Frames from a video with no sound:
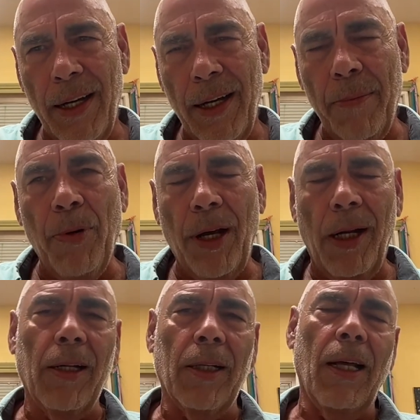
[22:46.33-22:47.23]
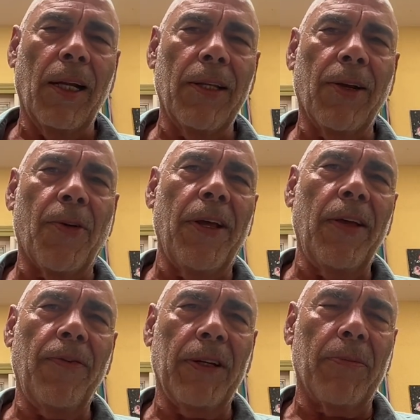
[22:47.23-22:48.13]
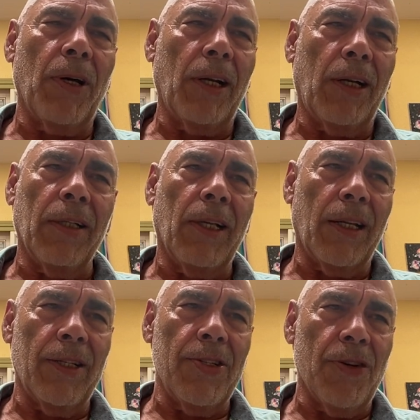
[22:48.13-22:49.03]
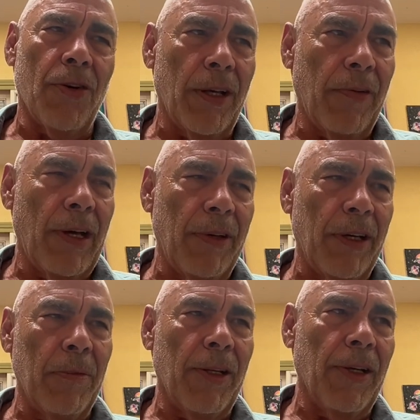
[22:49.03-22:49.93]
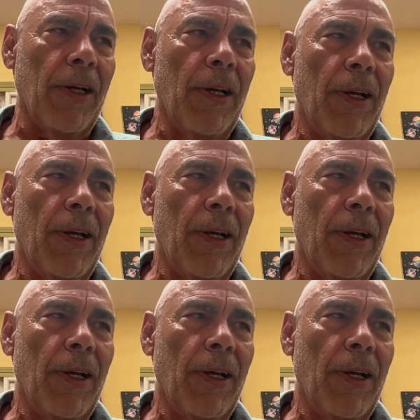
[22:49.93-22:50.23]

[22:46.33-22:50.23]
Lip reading: It brought out a lot of the grief and it brought out a lot of the joy of having a mother.